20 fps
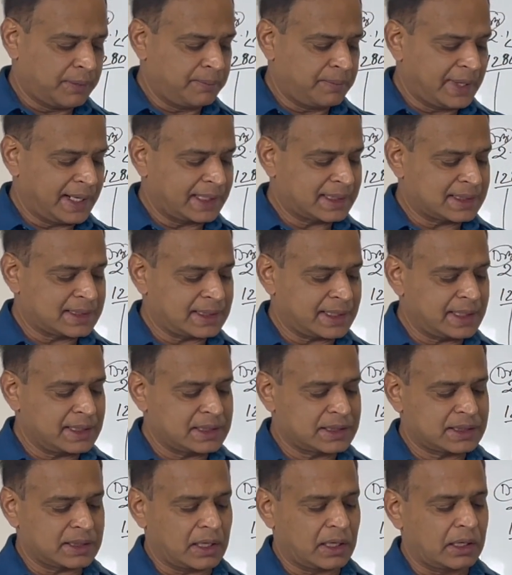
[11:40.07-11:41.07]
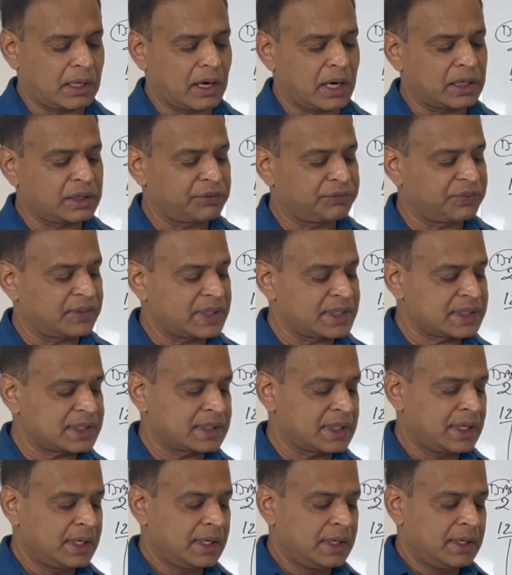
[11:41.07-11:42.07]
excites a lot of
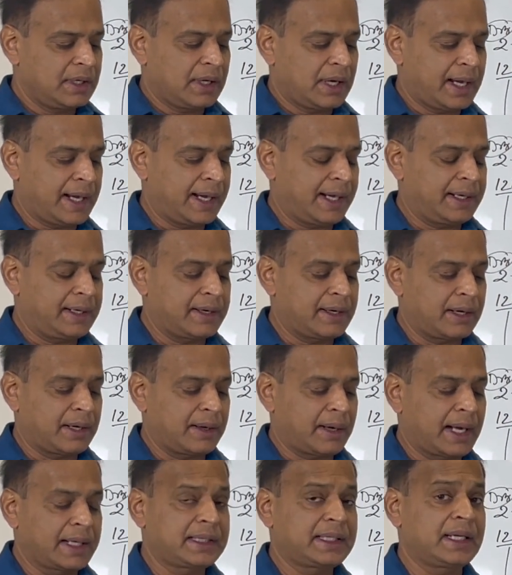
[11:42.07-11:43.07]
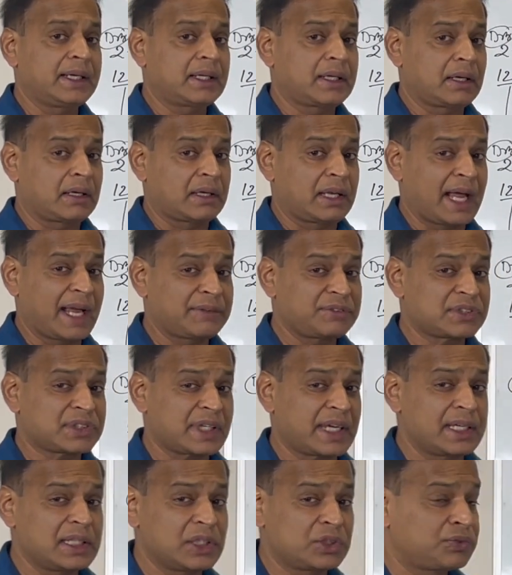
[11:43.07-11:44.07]
us, and I think
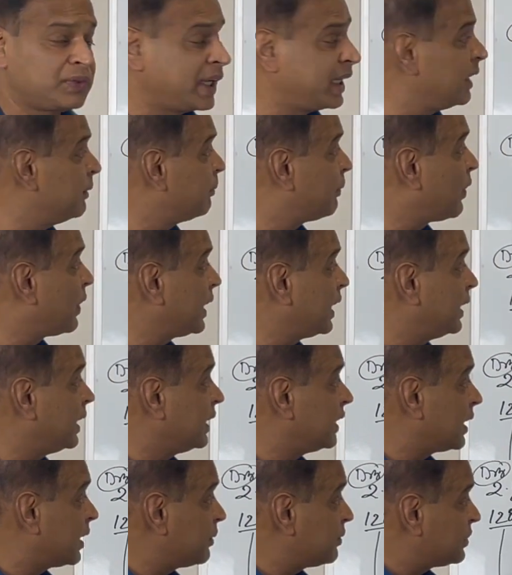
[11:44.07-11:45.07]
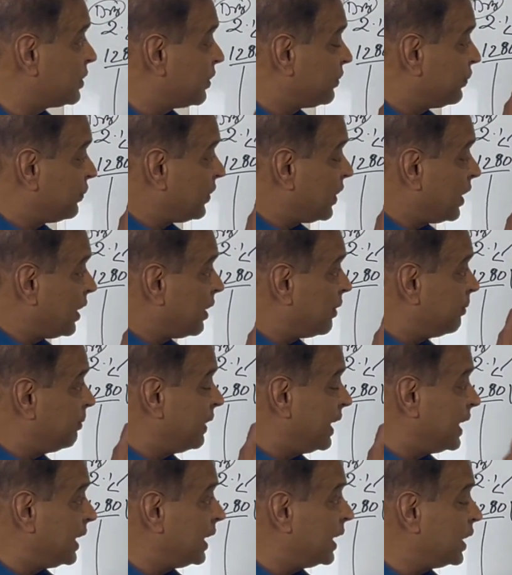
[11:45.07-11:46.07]
lifestyle is very important in terms of
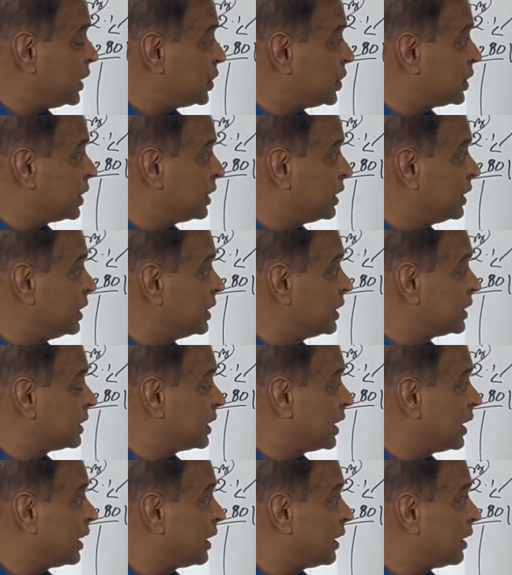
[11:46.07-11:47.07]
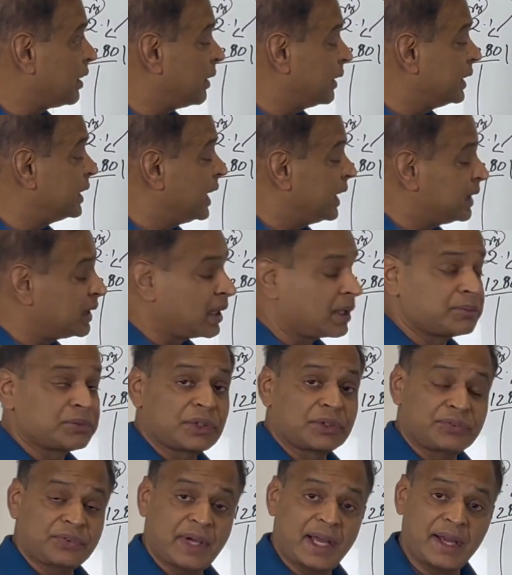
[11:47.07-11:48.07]
medications, in terms
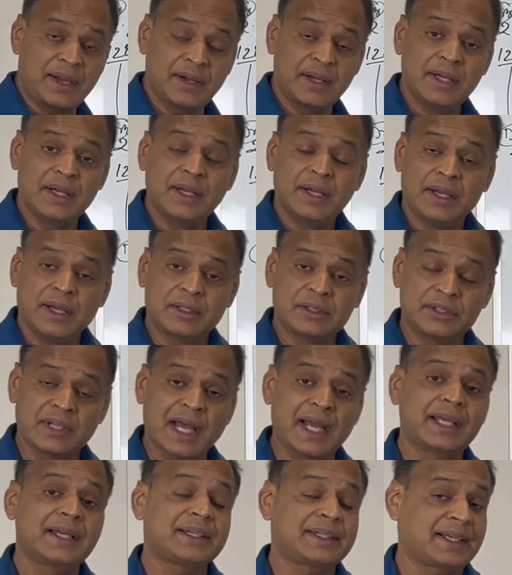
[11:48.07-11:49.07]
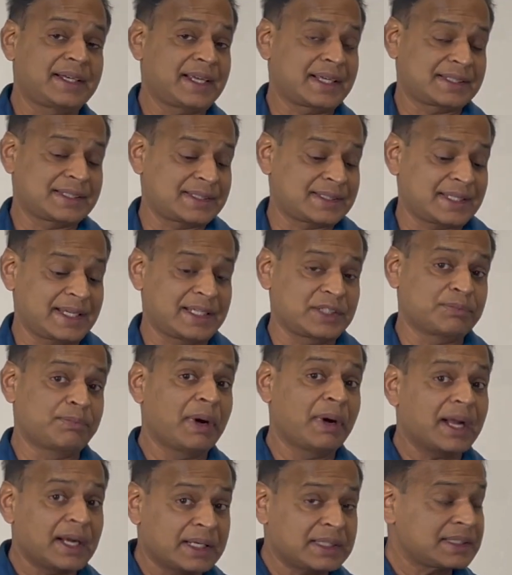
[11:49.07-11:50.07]
of diet and exercise,
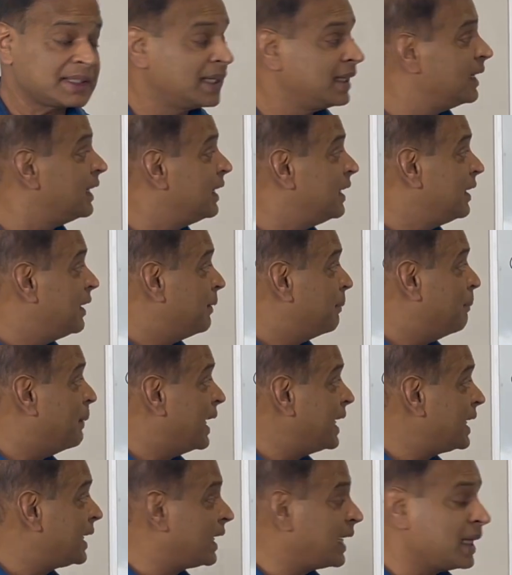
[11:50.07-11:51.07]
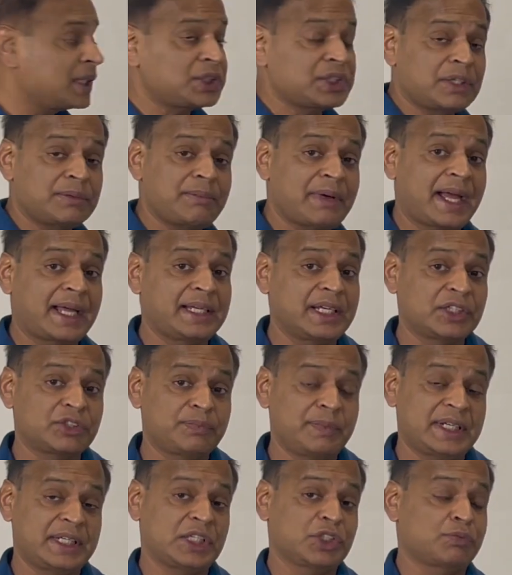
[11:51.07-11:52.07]
but medication
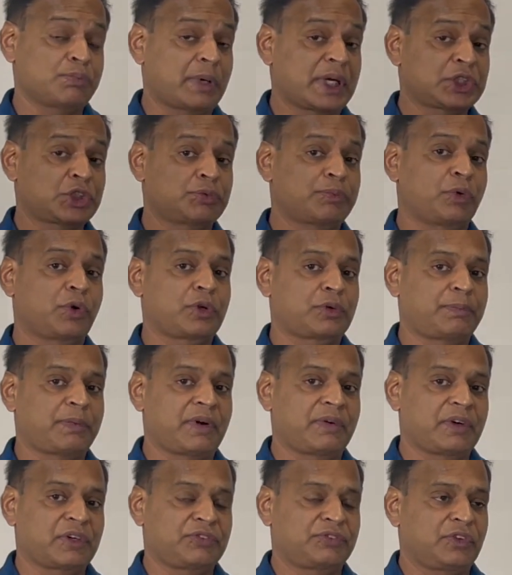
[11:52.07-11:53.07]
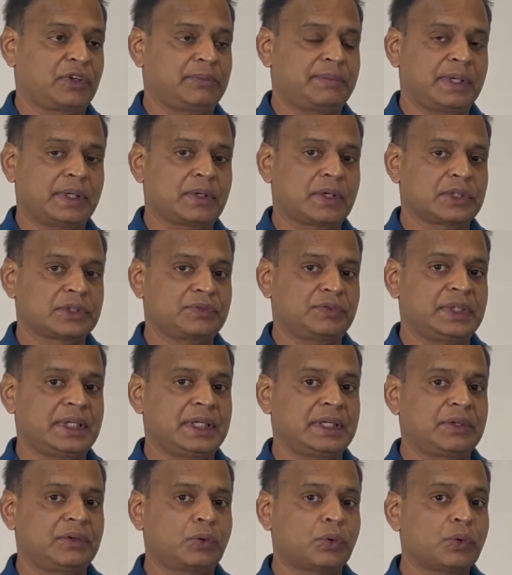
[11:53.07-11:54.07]
management is much more powerful, because
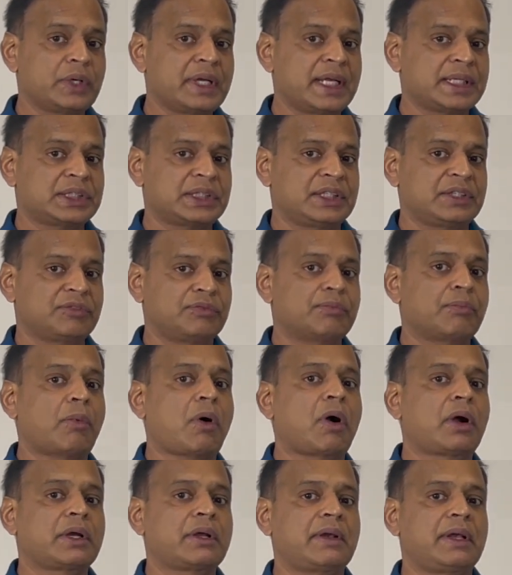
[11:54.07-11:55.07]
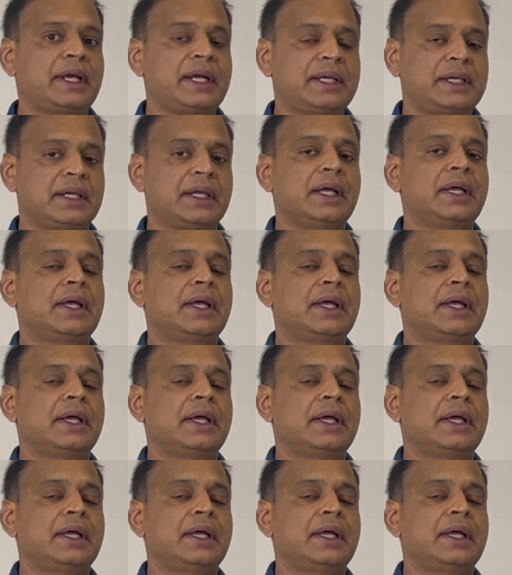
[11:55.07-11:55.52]
we could achieve moderate